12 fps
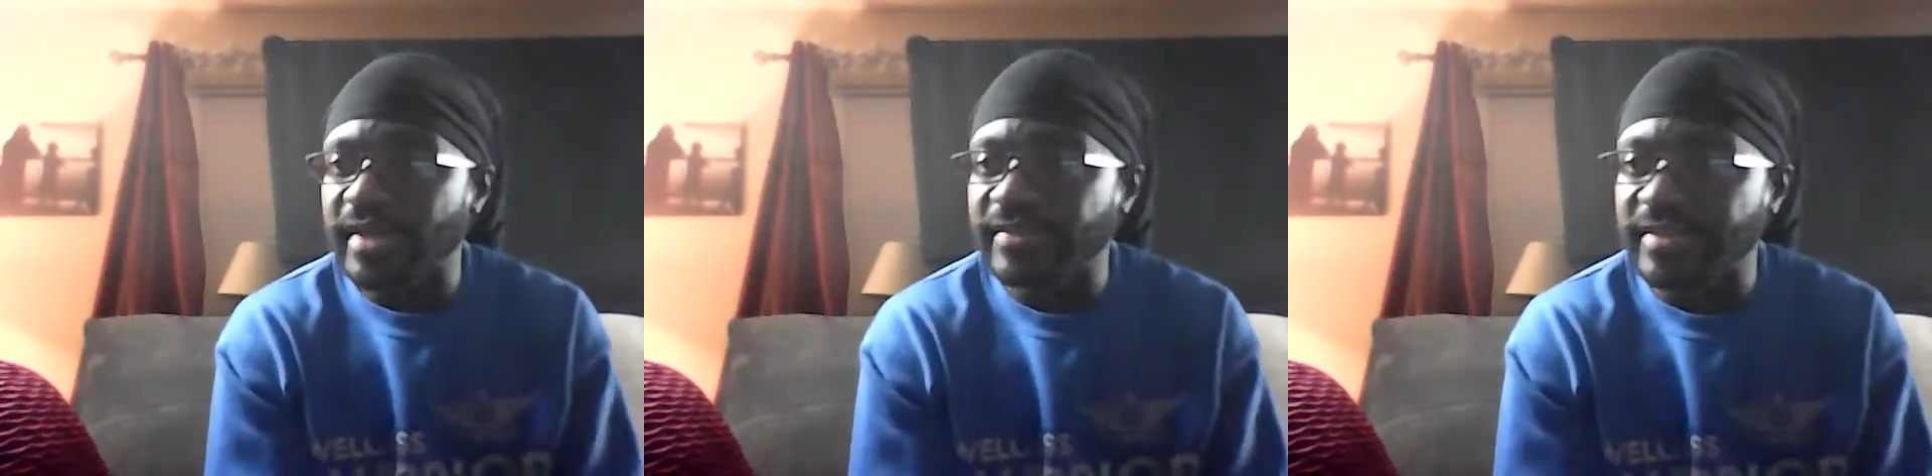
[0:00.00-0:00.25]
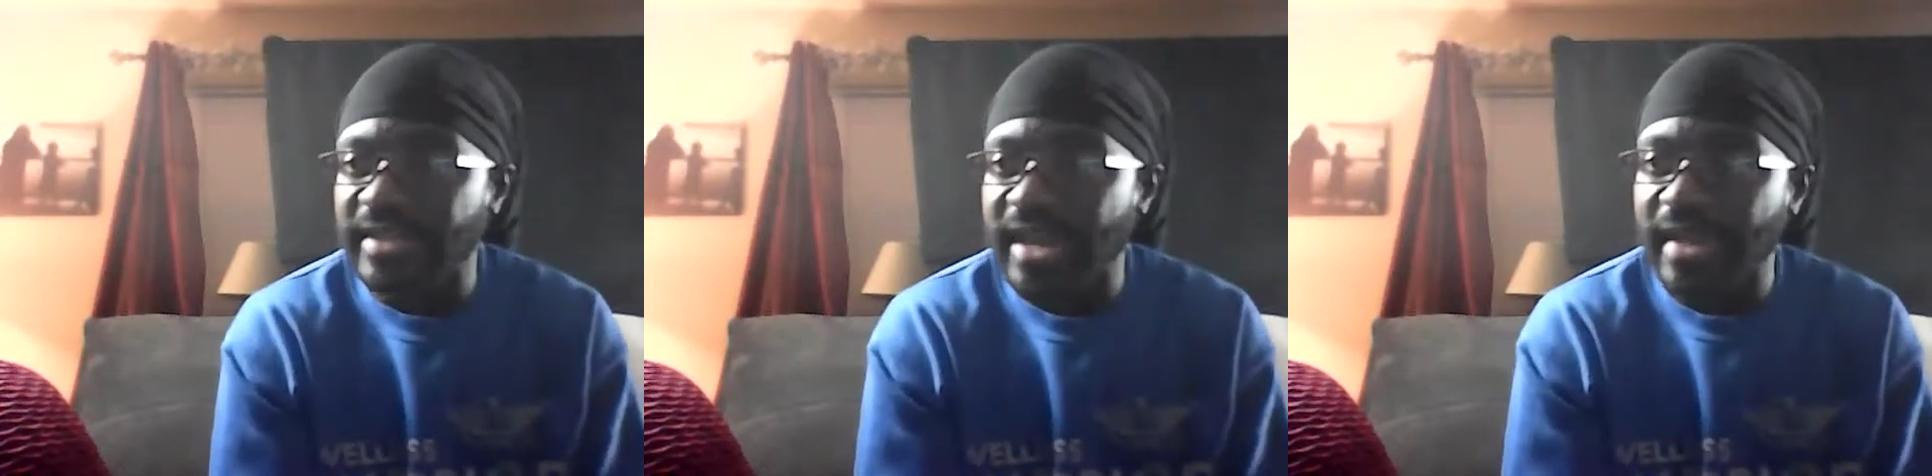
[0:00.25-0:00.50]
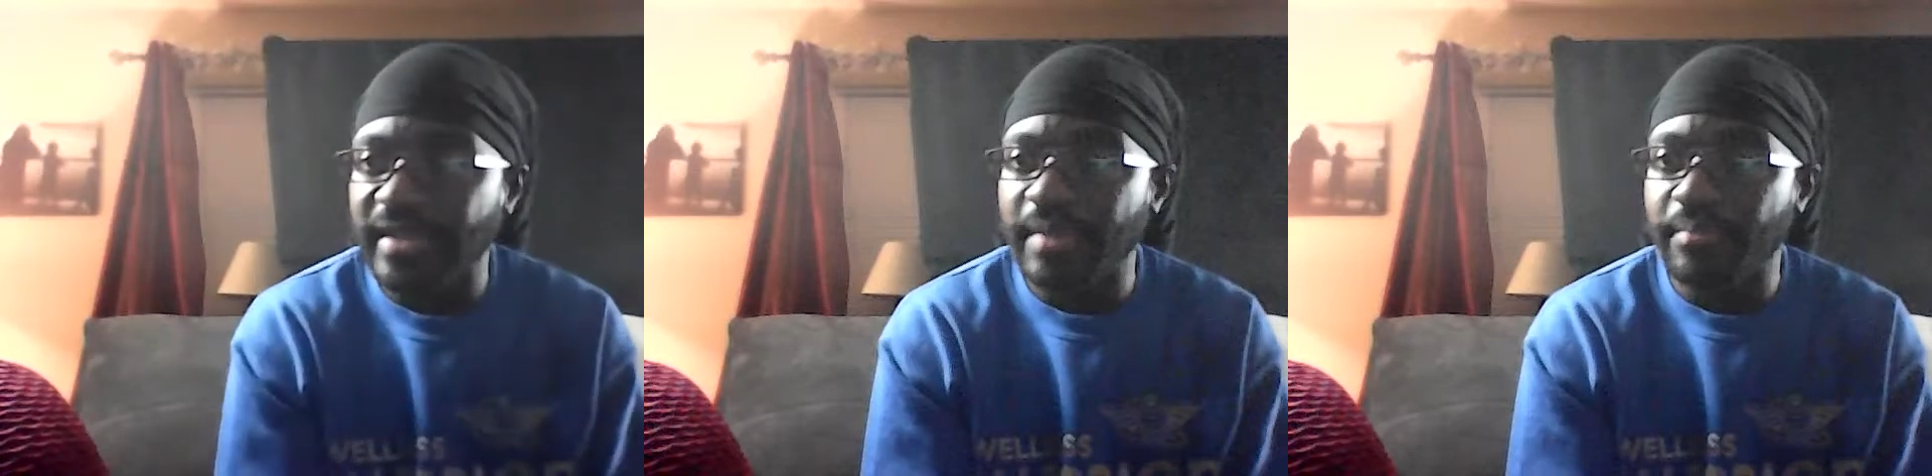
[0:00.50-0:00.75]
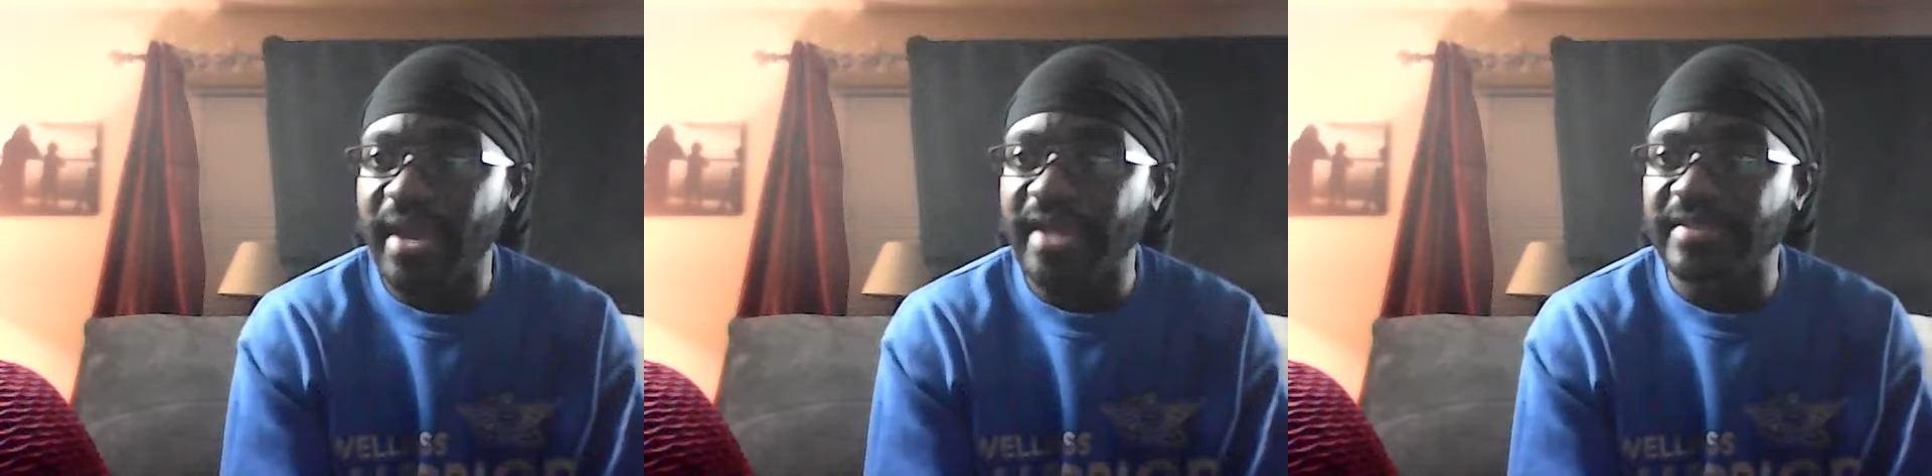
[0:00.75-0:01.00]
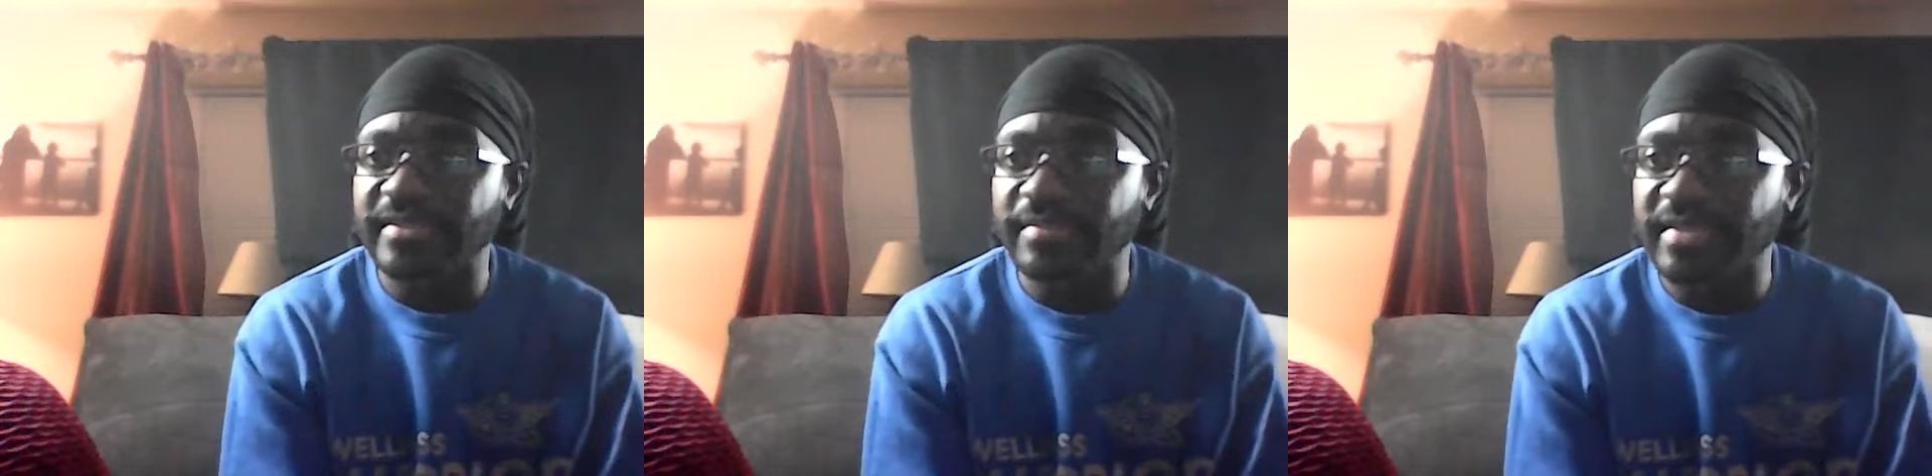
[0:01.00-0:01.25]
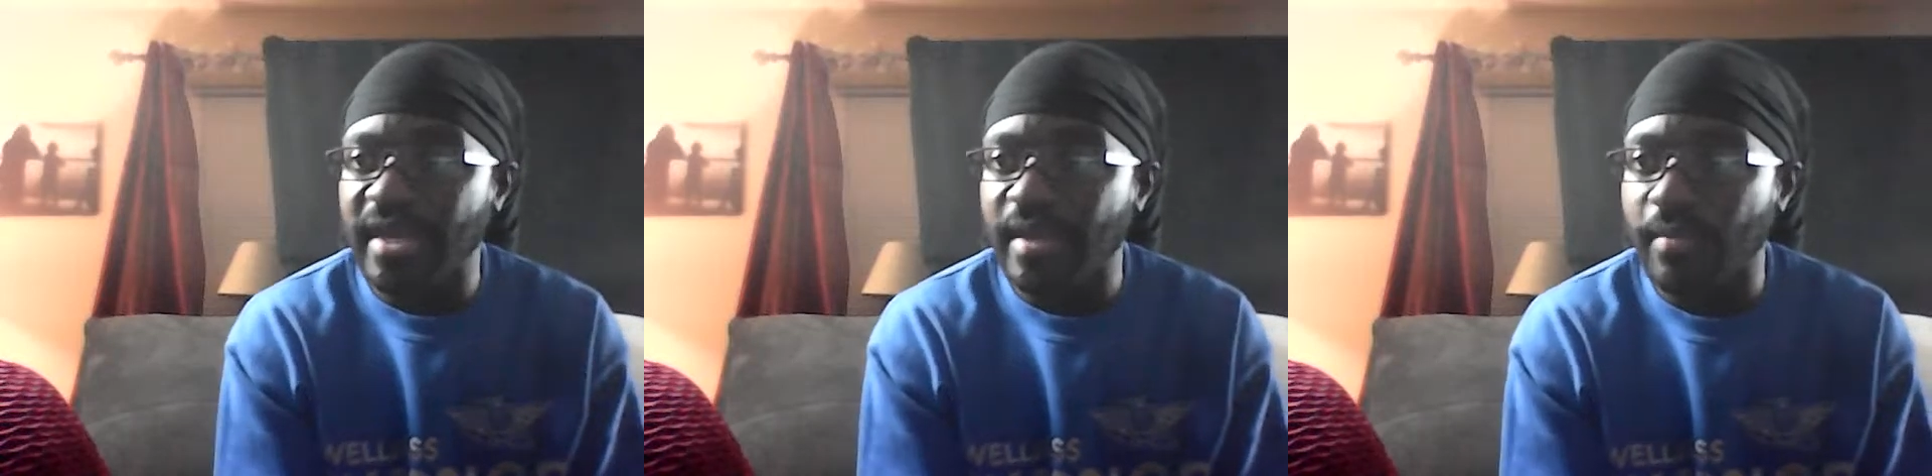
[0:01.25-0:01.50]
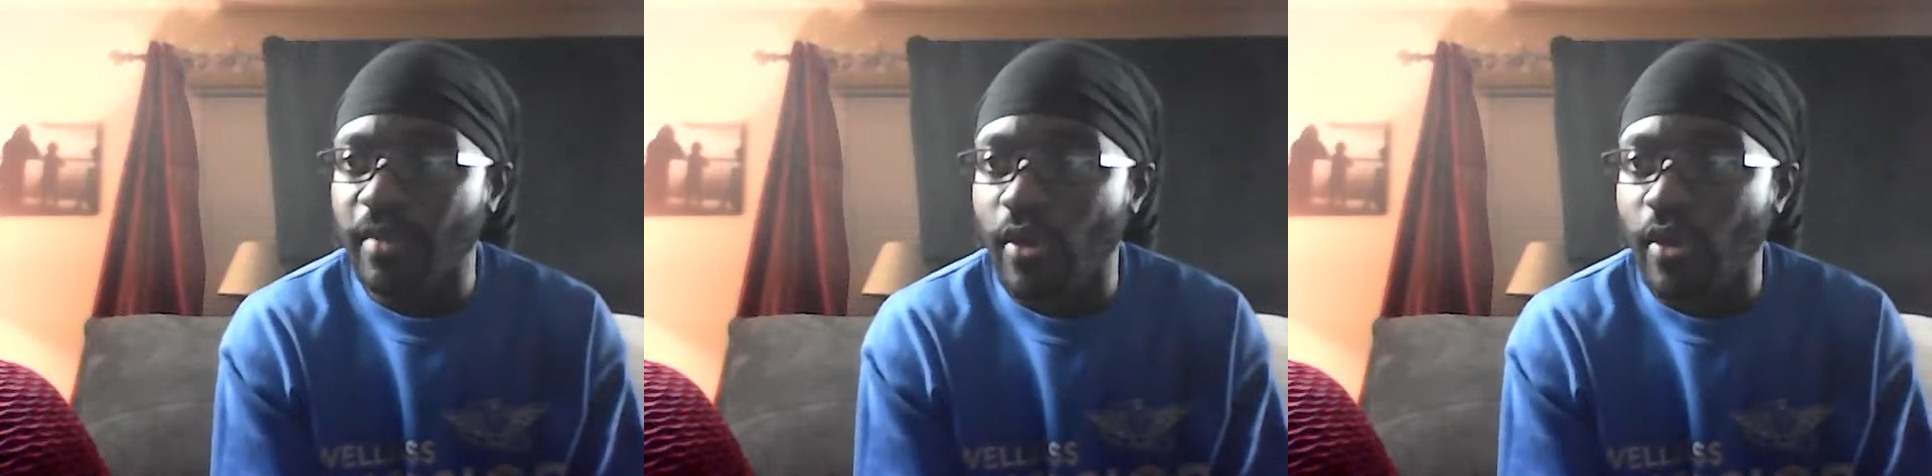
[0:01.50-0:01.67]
I have to dial that back sometime,